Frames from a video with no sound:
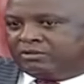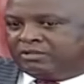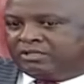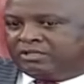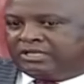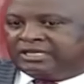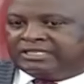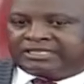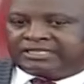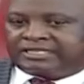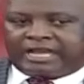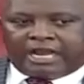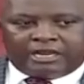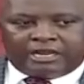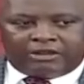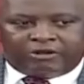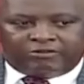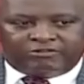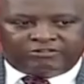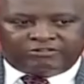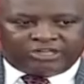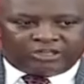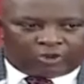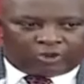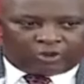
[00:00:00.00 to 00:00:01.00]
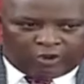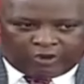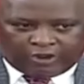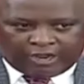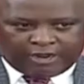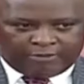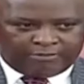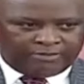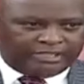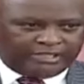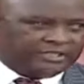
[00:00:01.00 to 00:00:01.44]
this kind of decorum